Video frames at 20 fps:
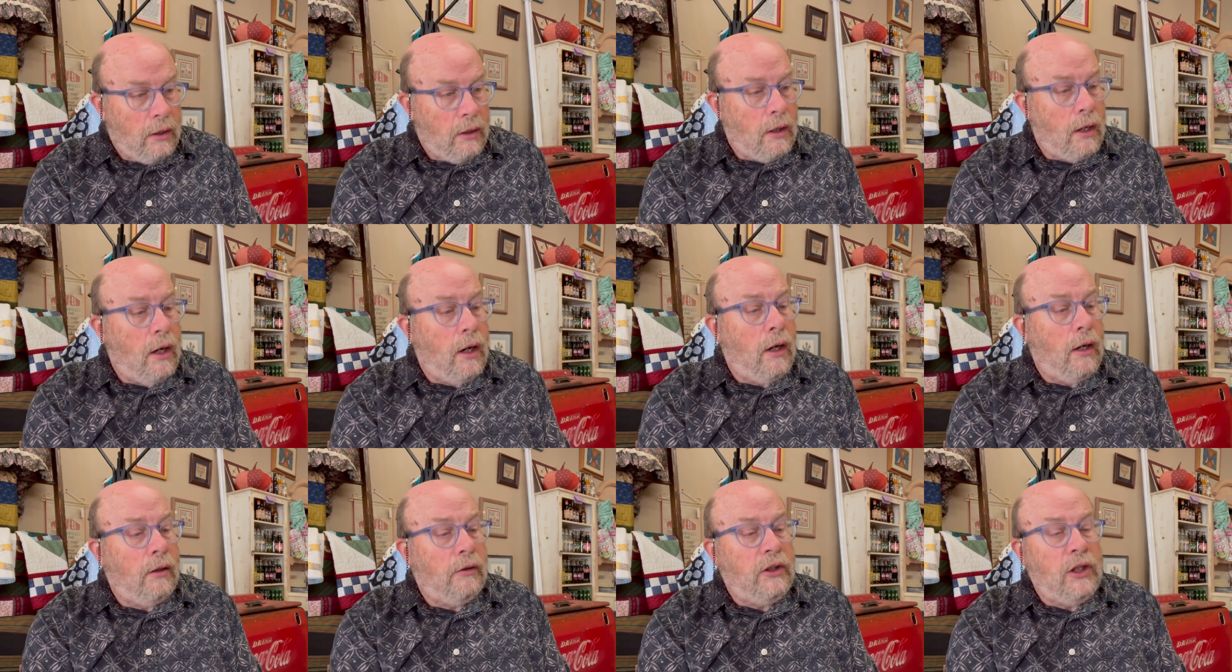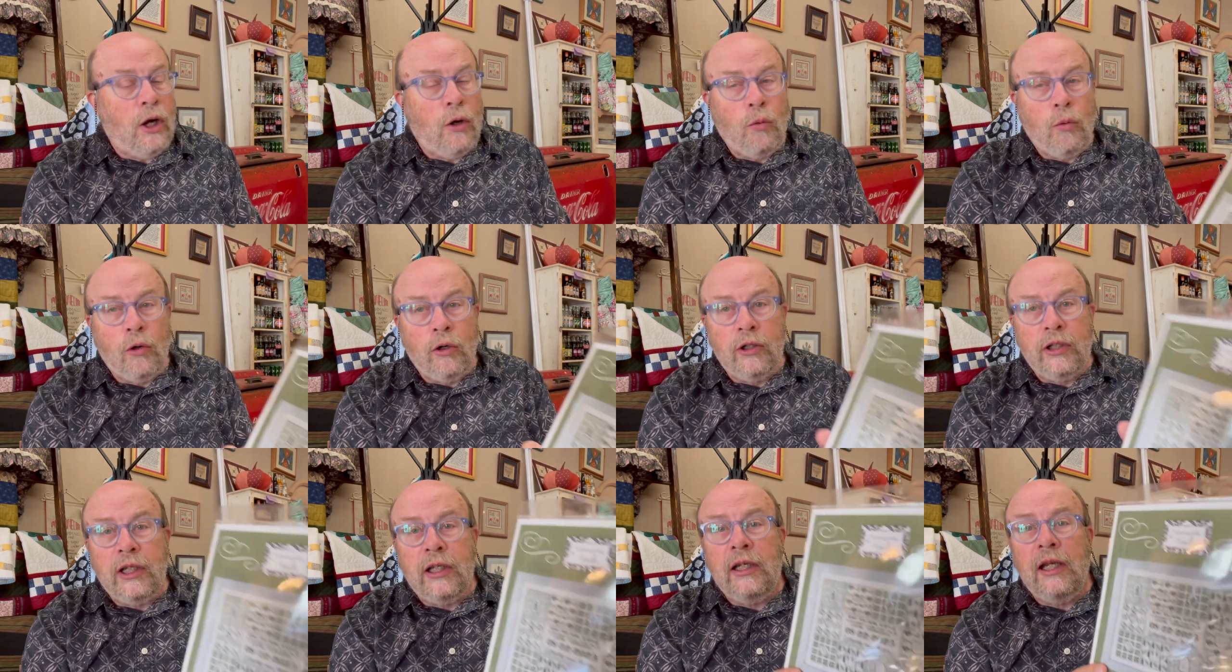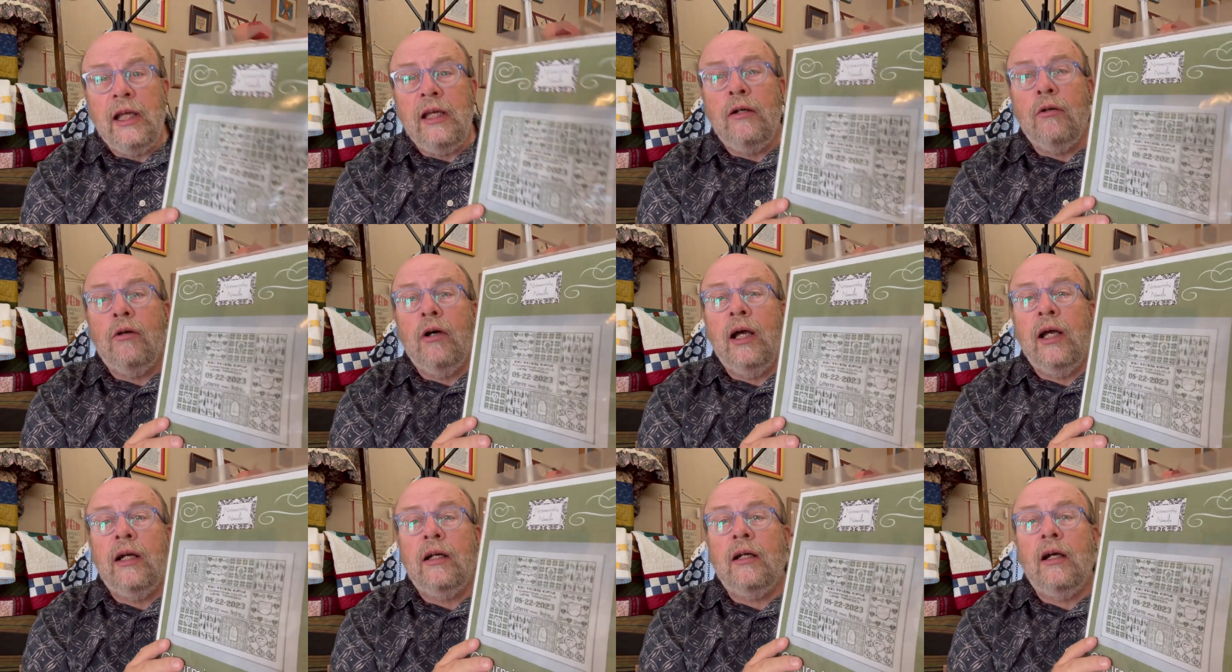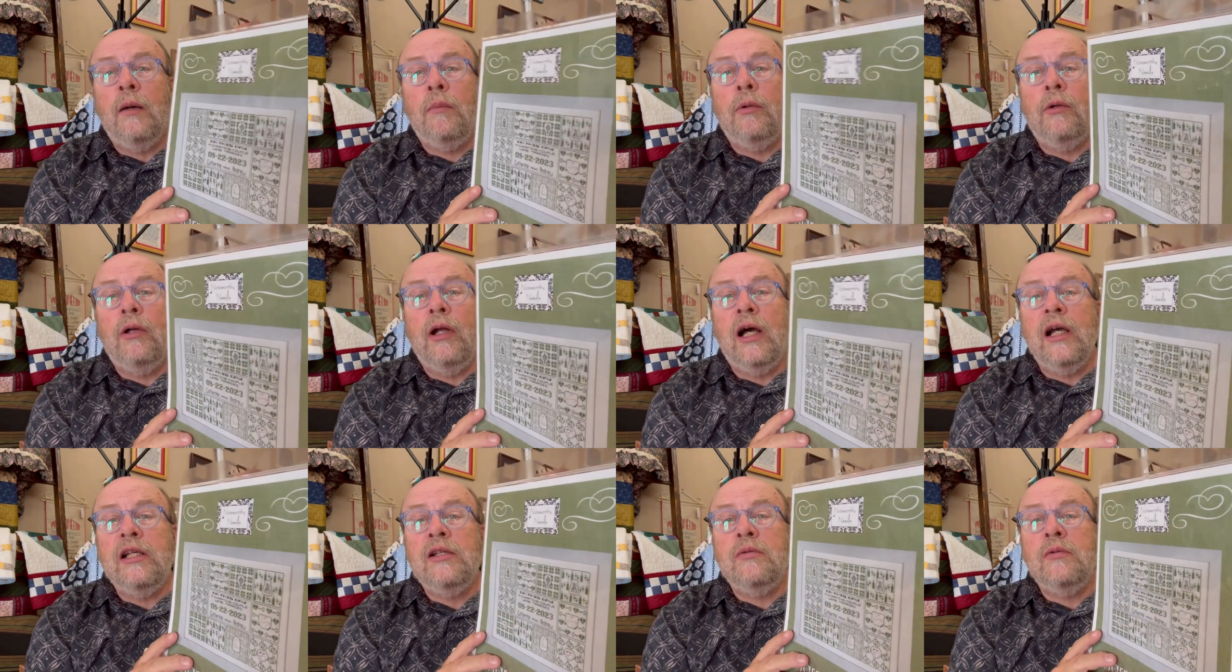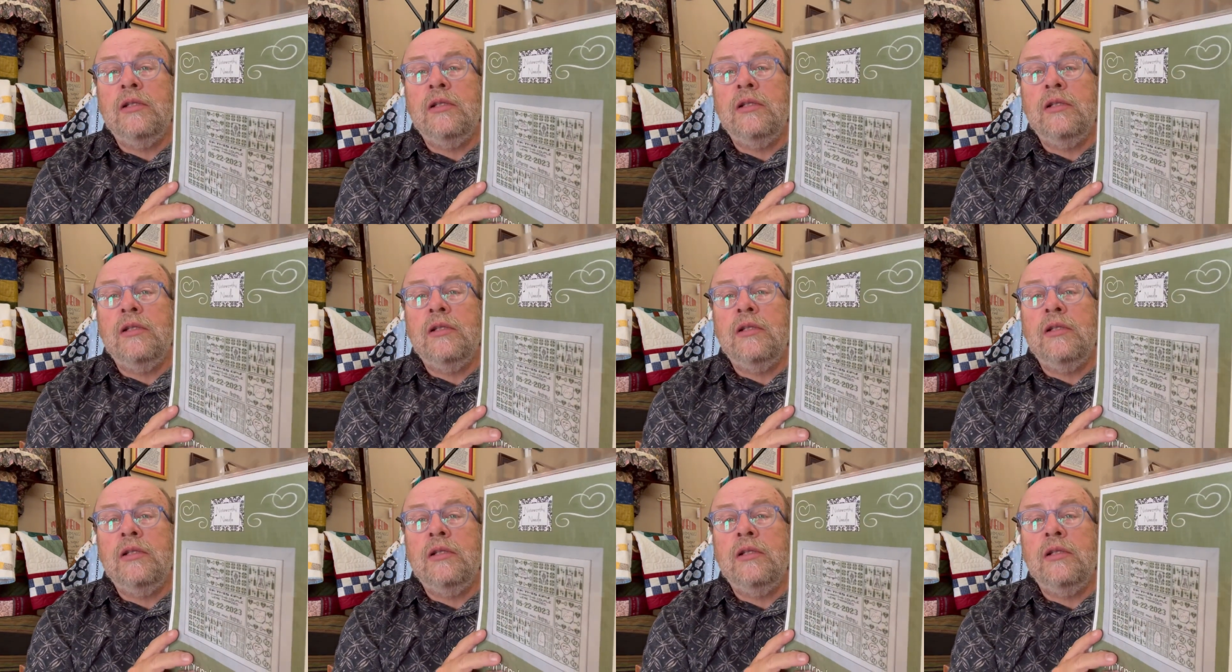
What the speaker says: Noteworthy Needle had a couple nice